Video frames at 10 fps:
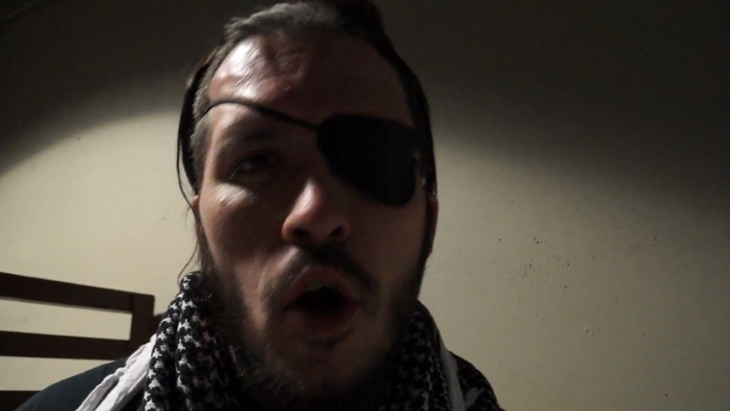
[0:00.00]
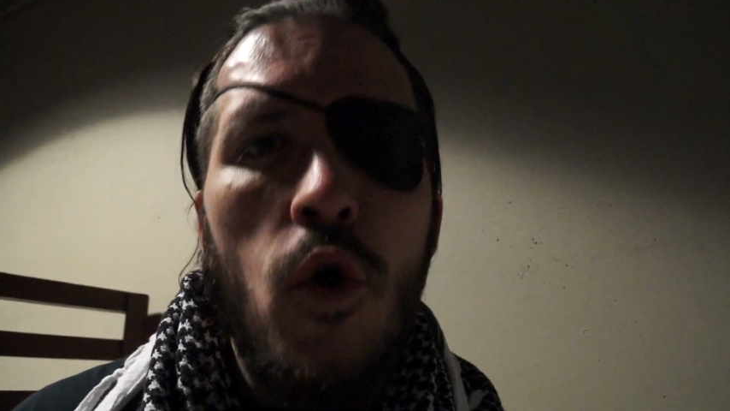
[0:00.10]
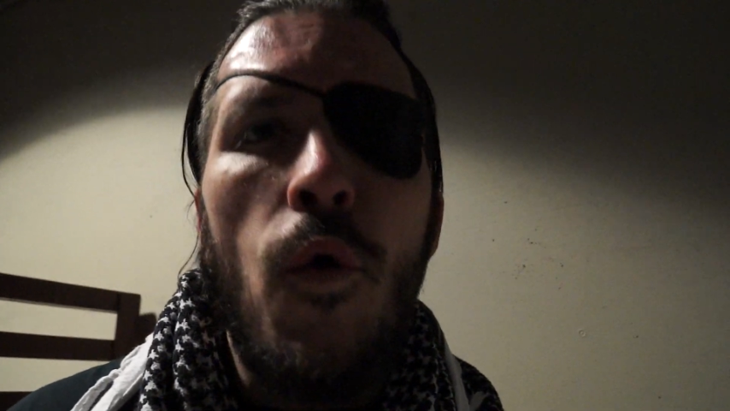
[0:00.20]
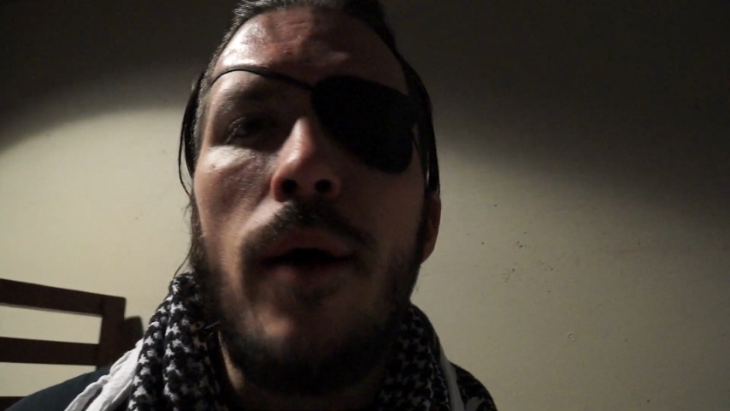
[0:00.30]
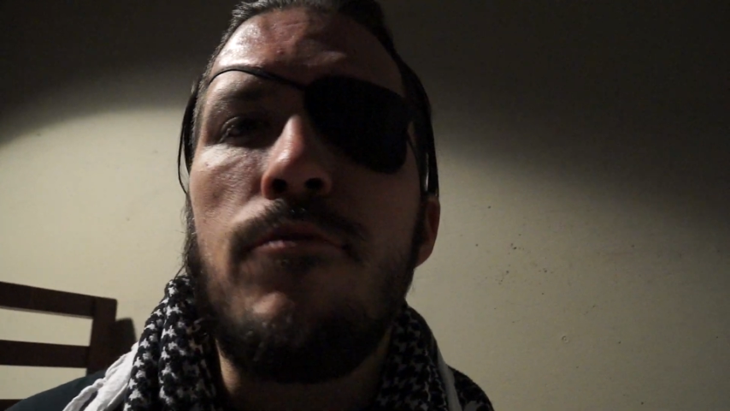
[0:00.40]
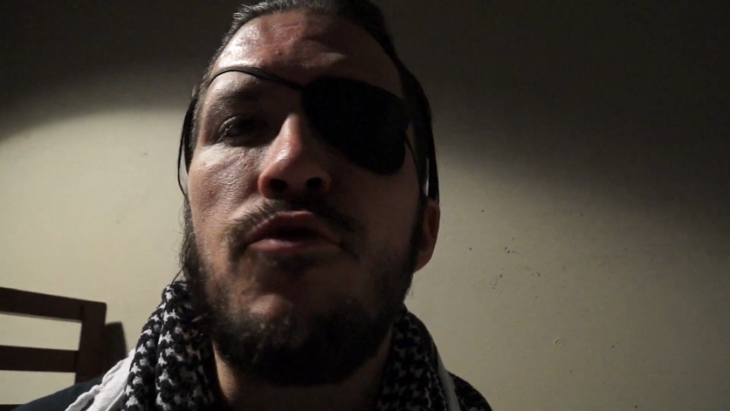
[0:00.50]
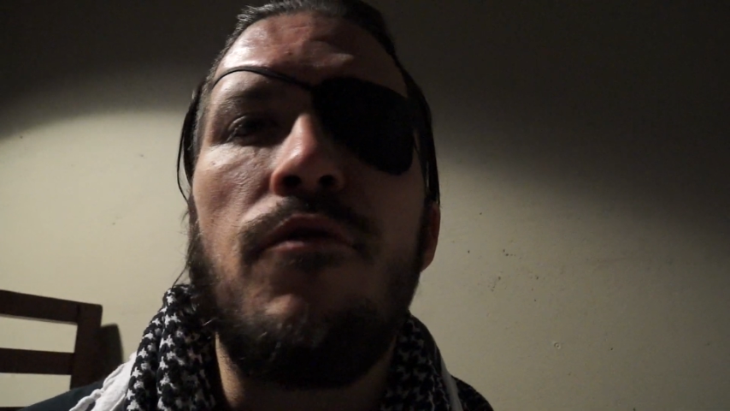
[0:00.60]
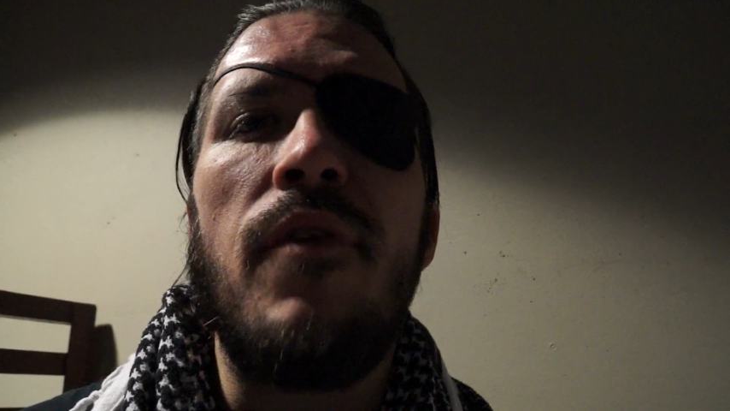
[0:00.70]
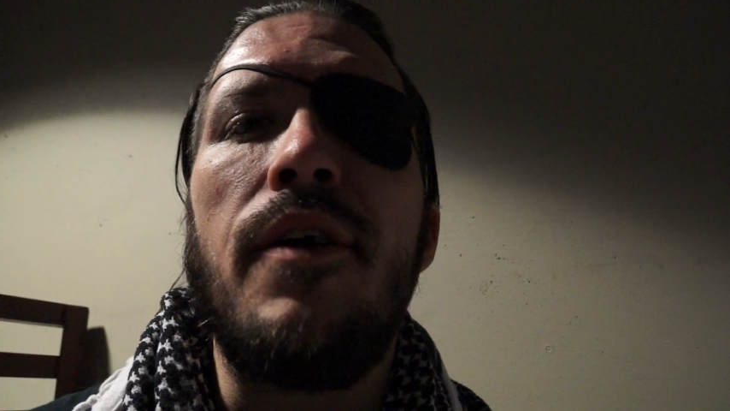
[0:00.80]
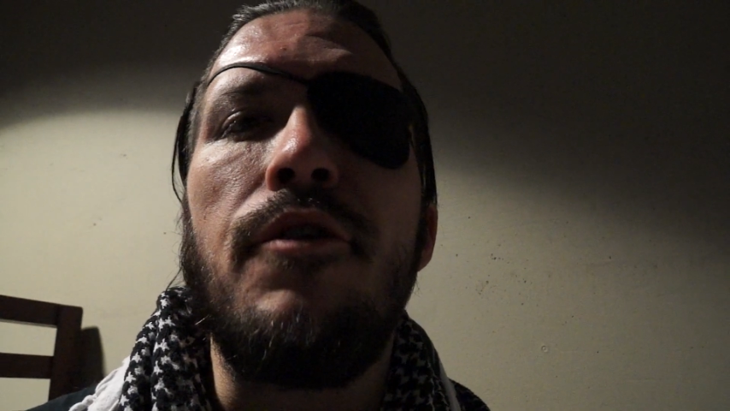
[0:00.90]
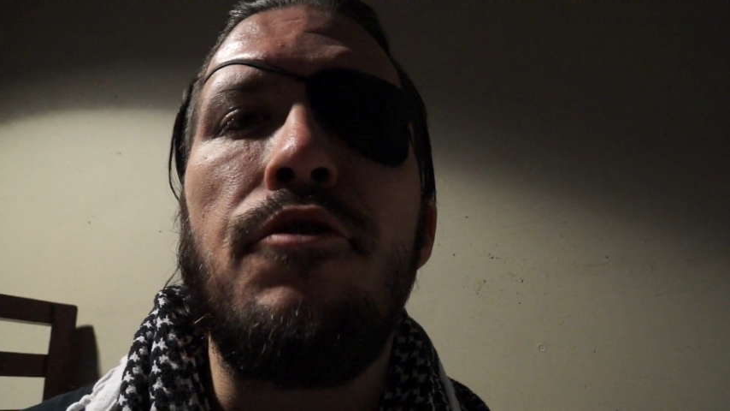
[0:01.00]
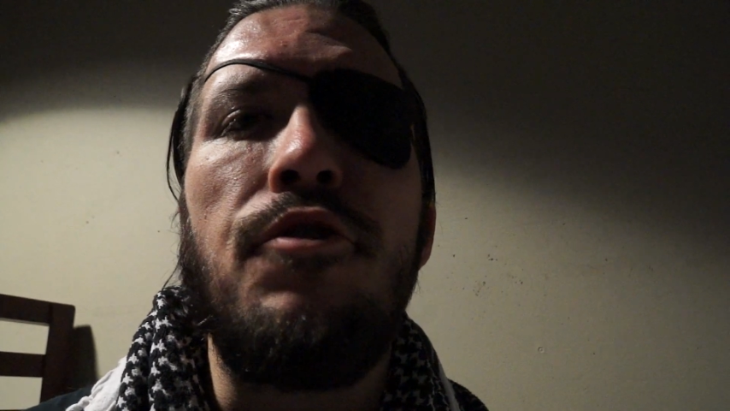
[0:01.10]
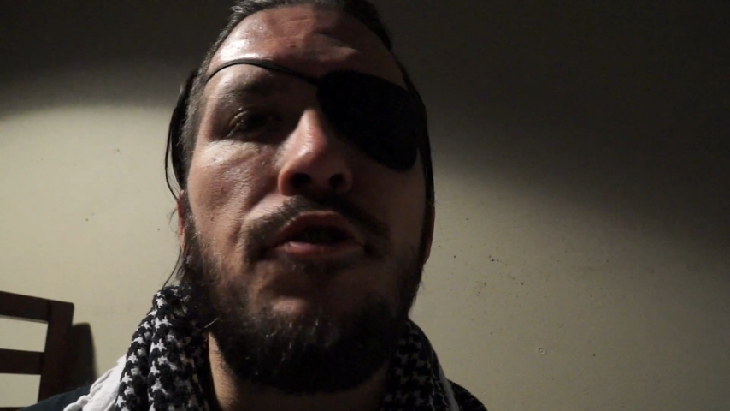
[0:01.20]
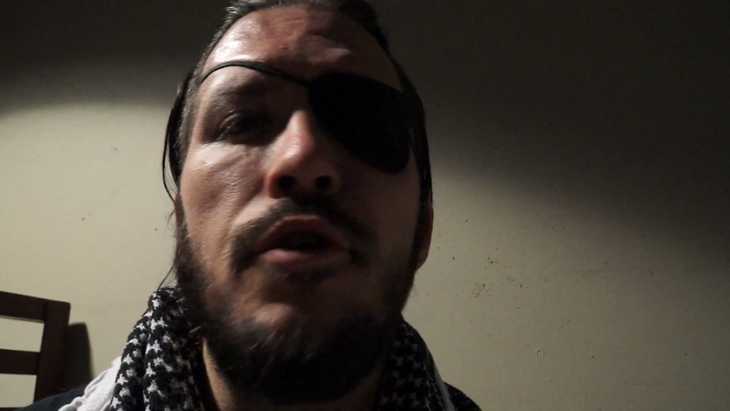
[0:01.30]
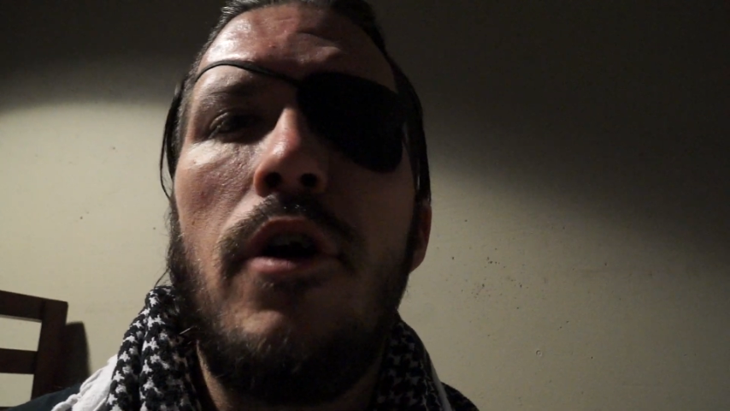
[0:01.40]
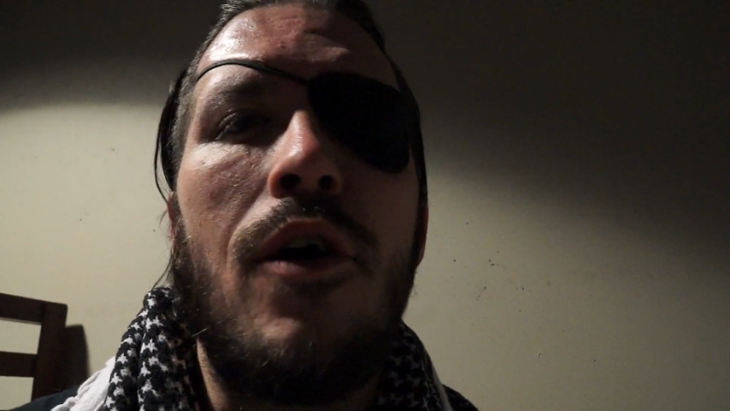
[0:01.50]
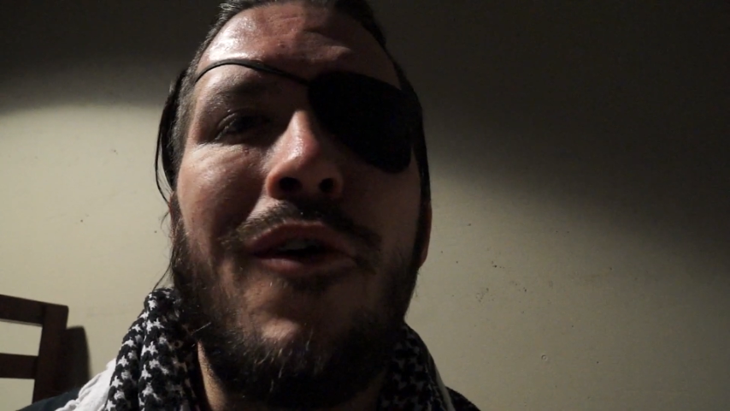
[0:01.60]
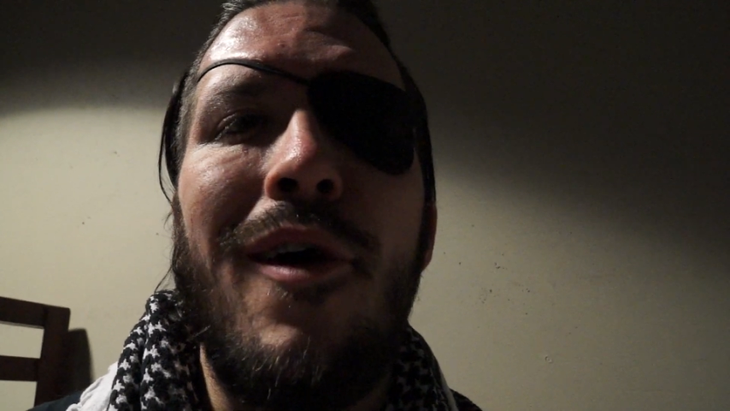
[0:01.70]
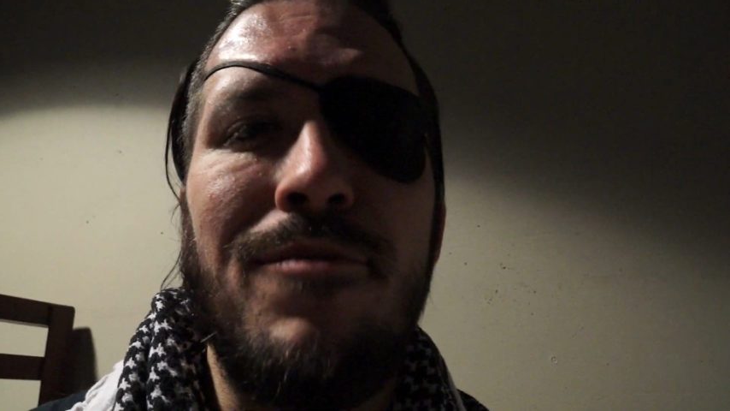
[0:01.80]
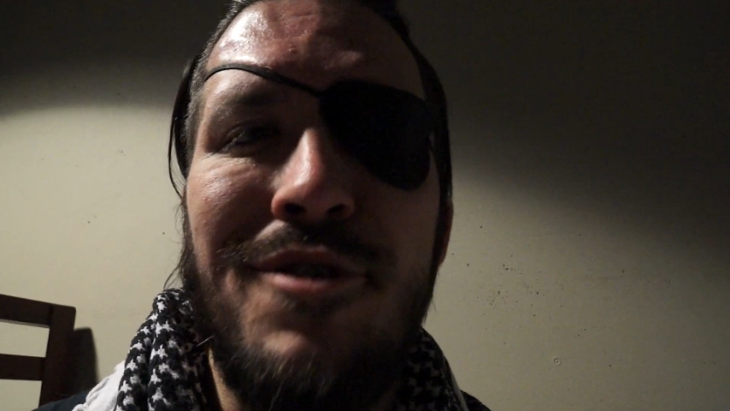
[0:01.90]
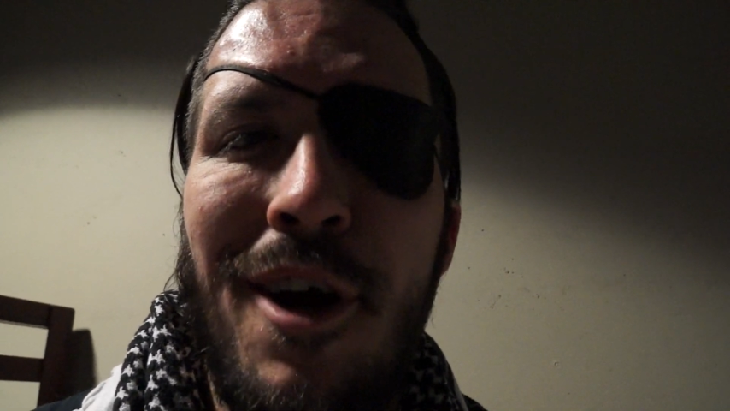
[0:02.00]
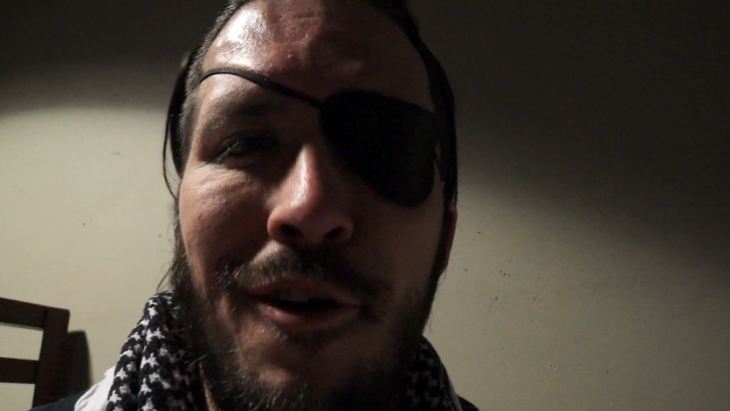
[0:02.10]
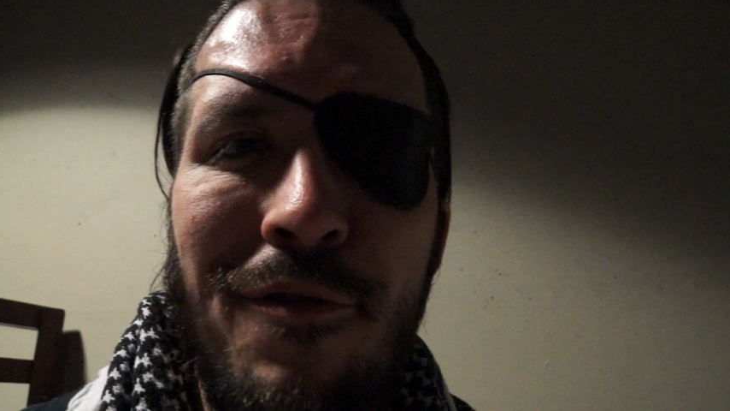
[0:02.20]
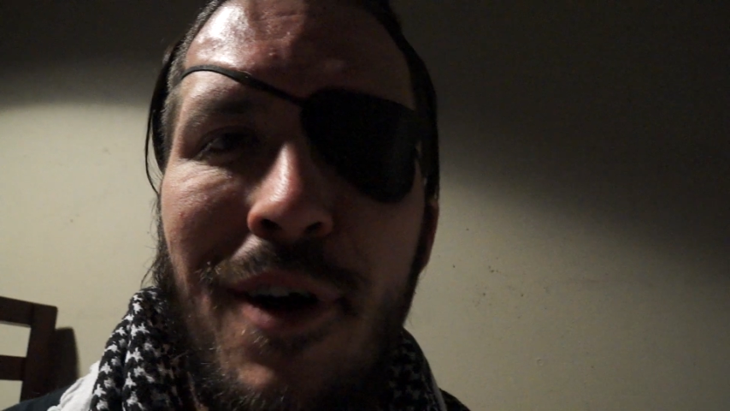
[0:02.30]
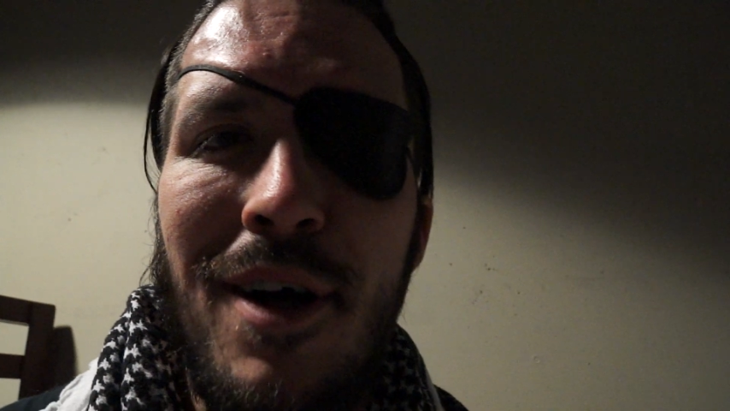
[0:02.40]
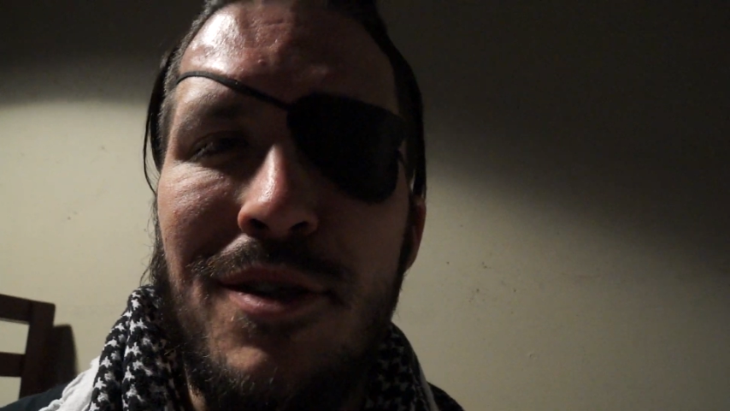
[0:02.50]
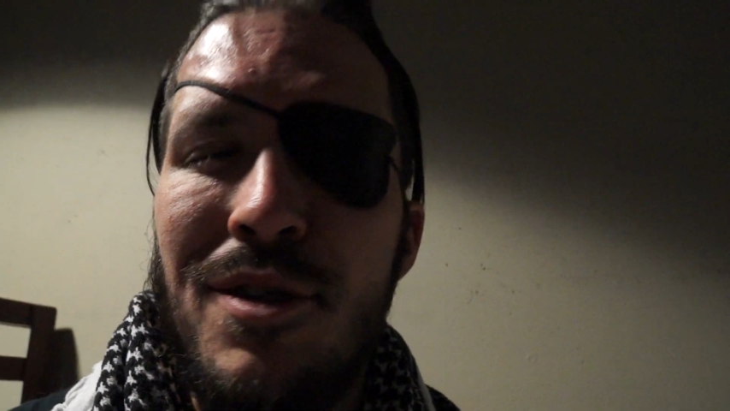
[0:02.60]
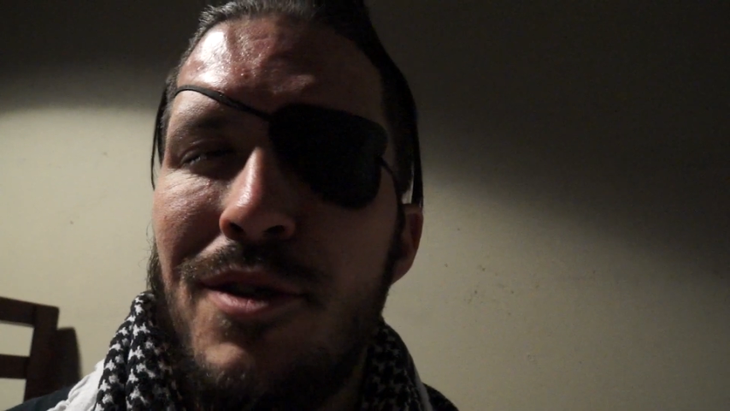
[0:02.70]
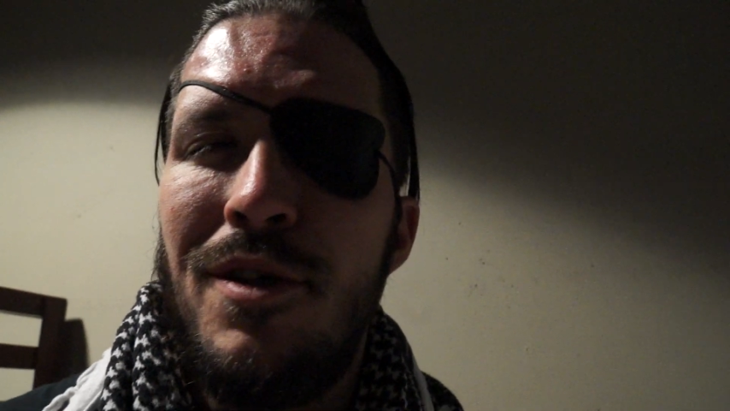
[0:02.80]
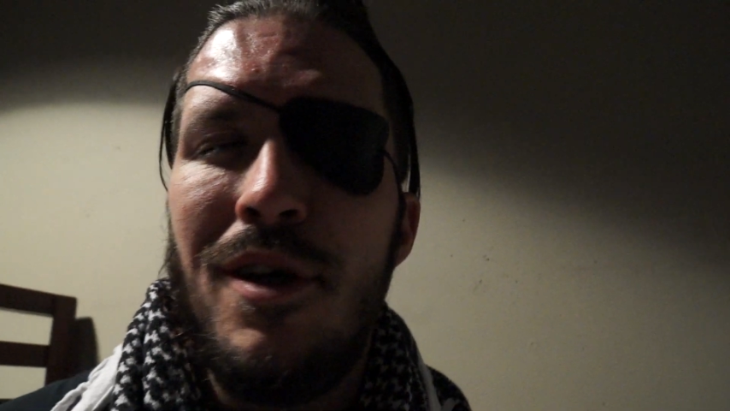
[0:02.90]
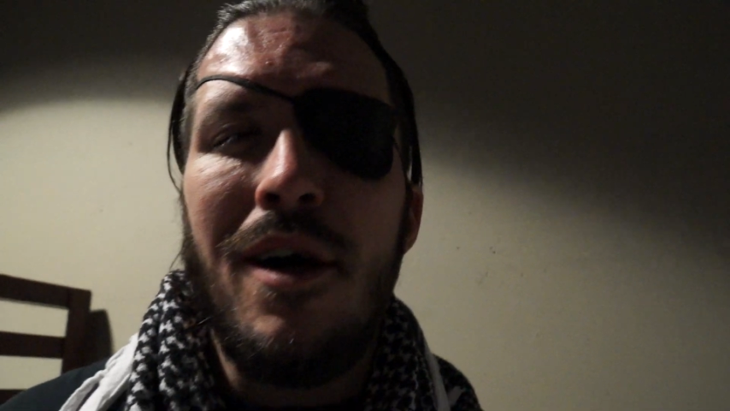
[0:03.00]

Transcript: Crom's revenge, Crom's sacrifice,